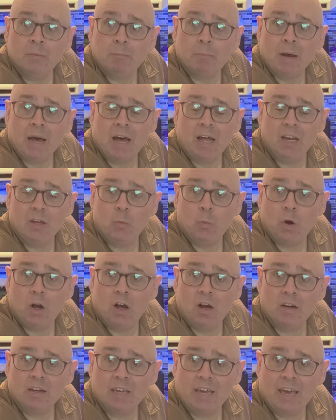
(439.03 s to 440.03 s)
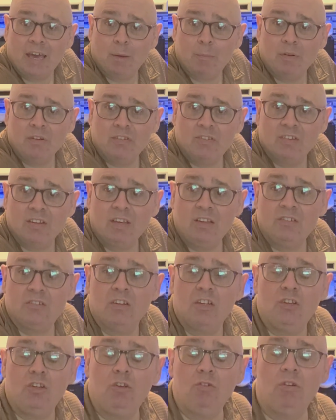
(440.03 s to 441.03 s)
Pollywog Cabin
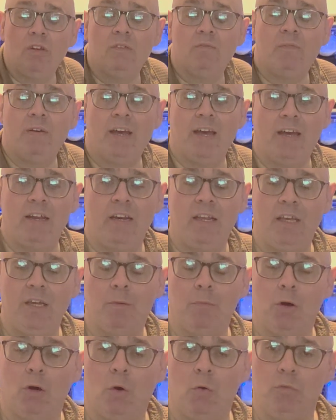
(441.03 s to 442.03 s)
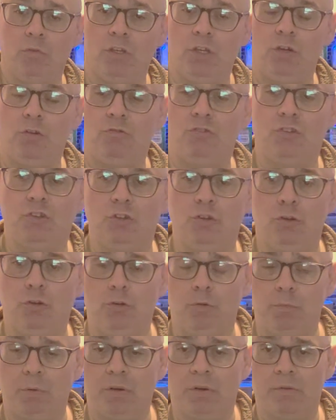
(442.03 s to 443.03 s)
seasoning, you can find him on
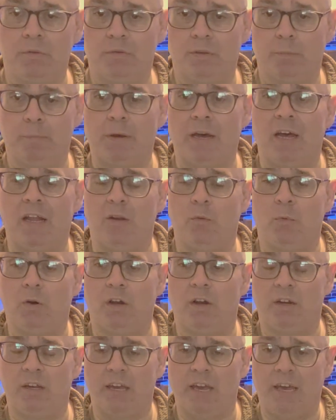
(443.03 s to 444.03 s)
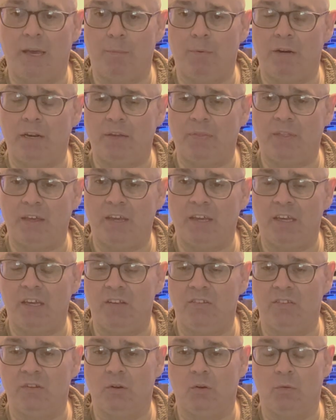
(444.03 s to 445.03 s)
YouTube, the Pollywog Cabin. I think
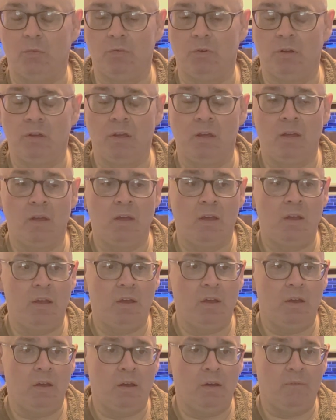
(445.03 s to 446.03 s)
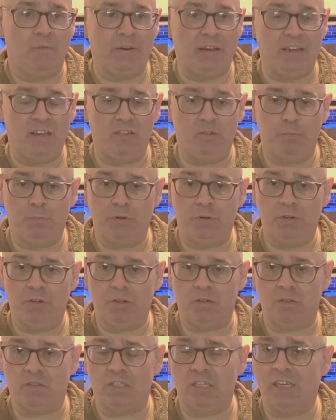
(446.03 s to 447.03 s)
he's on
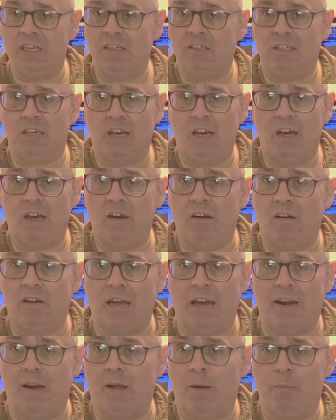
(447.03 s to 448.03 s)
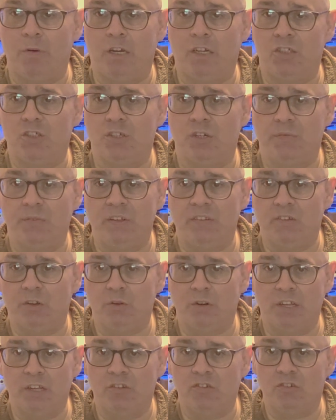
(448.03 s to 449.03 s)
Facebook, TikTok. I'm not sure if he's
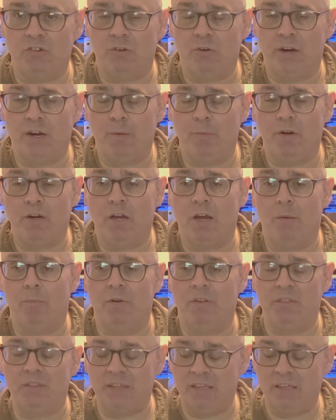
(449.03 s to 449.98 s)
on Instagram or not, but